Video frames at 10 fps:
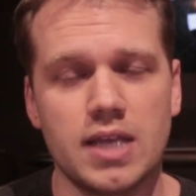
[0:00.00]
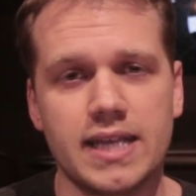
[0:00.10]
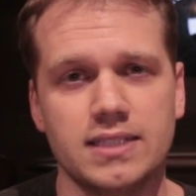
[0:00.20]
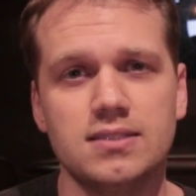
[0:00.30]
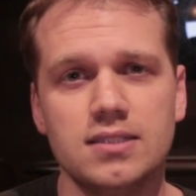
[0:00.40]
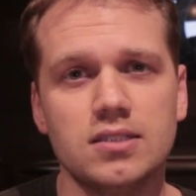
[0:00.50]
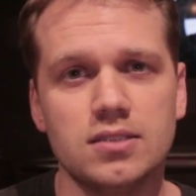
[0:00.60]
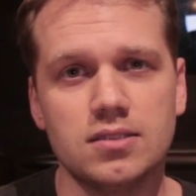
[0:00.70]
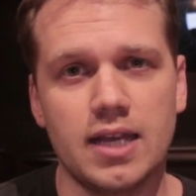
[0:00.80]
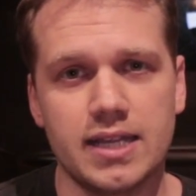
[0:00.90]
I can
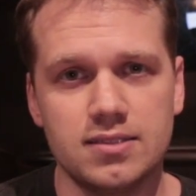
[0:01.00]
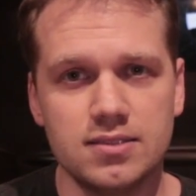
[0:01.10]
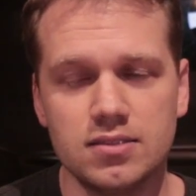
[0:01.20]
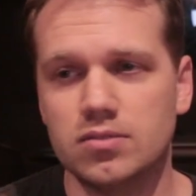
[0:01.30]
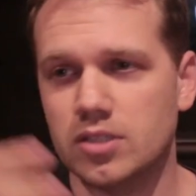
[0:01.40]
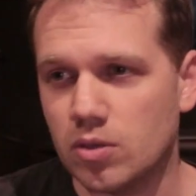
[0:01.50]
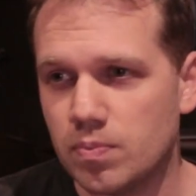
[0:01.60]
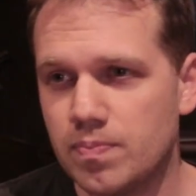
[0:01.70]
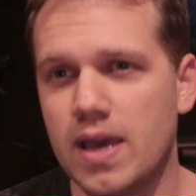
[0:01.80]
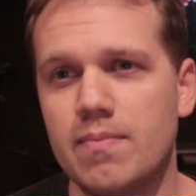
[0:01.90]
still you know,
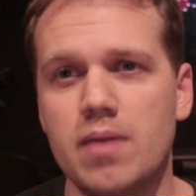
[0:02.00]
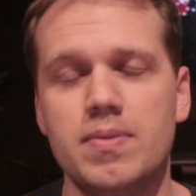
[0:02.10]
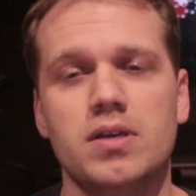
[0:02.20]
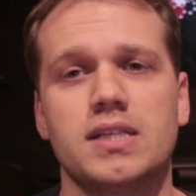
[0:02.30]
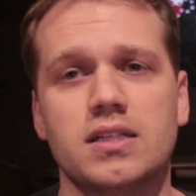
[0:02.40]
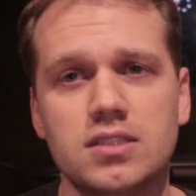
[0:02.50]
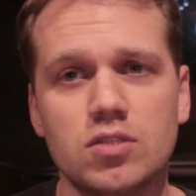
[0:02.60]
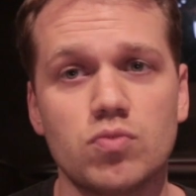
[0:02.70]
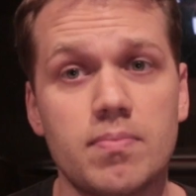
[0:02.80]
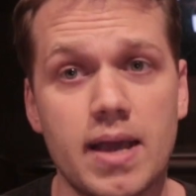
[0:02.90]
pay my bills. I can
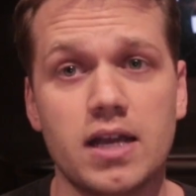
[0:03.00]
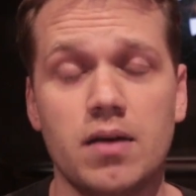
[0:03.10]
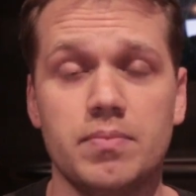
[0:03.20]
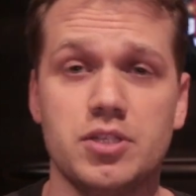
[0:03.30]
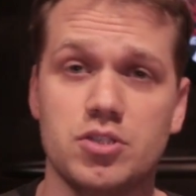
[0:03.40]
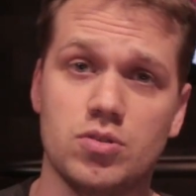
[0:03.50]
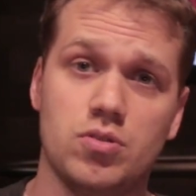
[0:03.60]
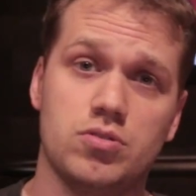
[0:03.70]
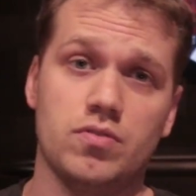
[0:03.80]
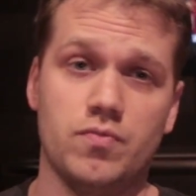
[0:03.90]
still run my companies and so
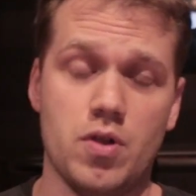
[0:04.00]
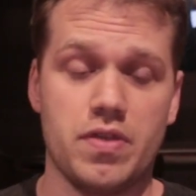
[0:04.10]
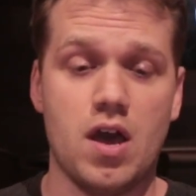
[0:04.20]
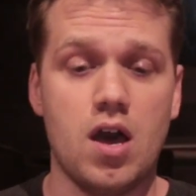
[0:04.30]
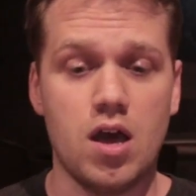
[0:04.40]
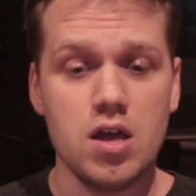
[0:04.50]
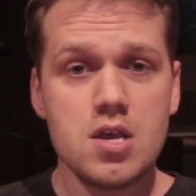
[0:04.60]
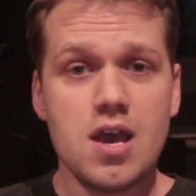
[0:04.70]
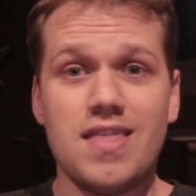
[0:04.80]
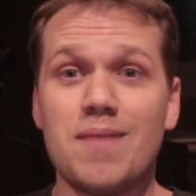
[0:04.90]
on and so forth.
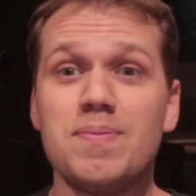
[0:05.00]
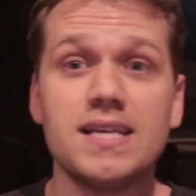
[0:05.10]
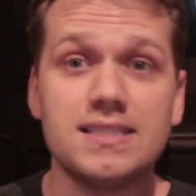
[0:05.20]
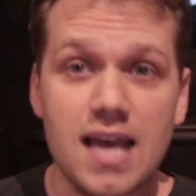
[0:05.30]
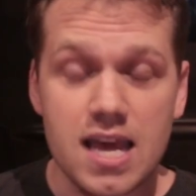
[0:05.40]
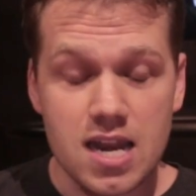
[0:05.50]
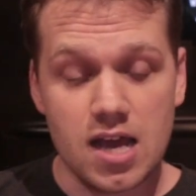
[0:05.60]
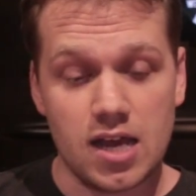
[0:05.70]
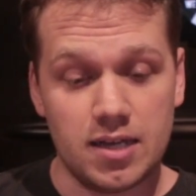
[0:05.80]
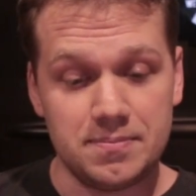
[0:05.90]
That being said,
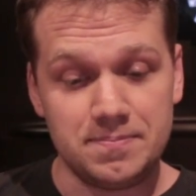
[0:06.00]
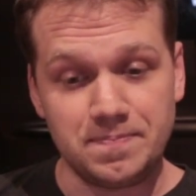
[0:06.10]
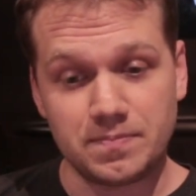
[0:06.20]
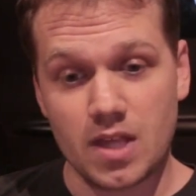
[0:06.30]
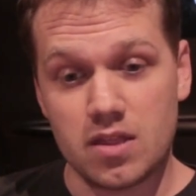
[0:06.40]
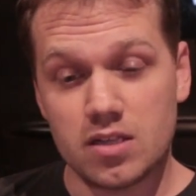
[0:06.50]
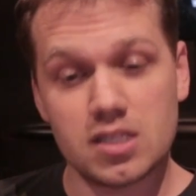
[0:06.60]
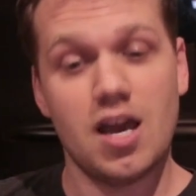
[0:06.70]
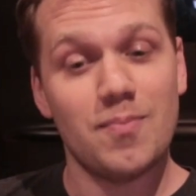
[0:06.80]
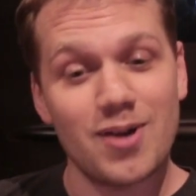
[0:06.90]
there's a
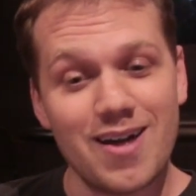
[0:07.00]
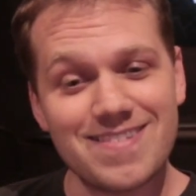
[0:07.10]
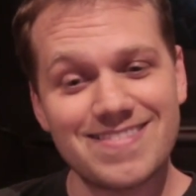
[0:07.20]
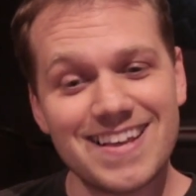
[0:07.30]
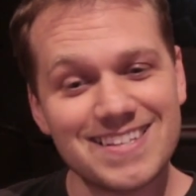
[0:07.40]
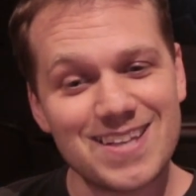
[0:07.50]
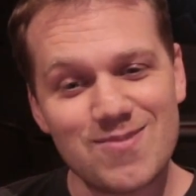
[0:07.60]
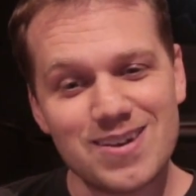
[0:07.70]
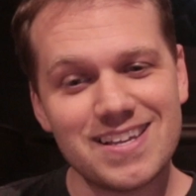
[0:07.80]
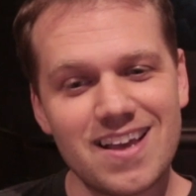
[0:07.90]
couple other things I
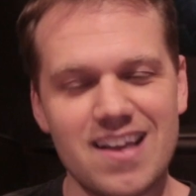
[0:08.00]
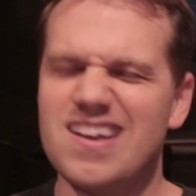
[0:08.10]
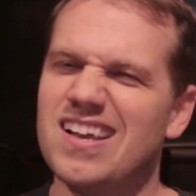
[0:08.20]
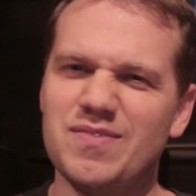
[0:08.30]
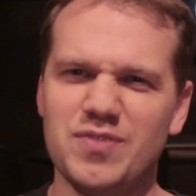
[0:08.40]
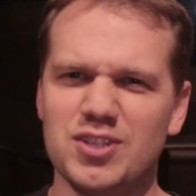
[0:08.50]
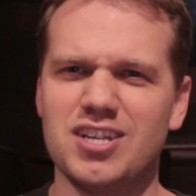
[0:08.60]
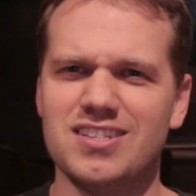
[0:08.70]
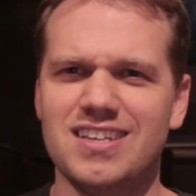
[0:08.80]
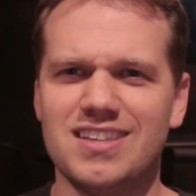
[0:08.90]
want to get. It feels
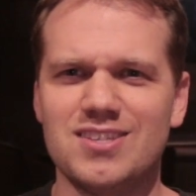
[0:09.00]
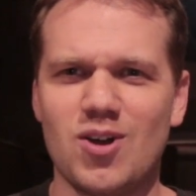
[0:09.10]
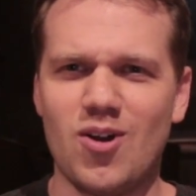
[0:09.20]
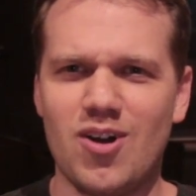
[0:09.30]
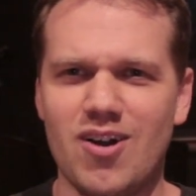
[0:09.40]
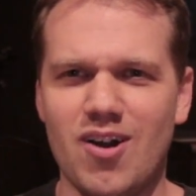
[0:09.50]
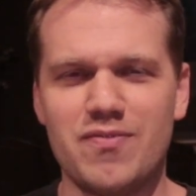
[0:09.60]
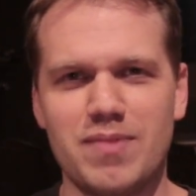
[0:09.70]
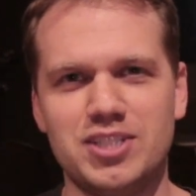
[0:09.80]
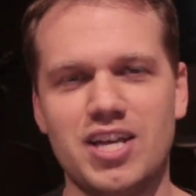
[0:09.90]
good to get this all
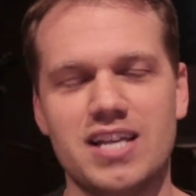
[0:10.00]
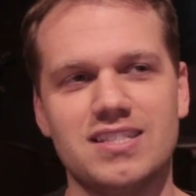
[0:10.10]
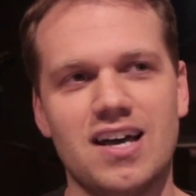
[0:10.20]
off my chest.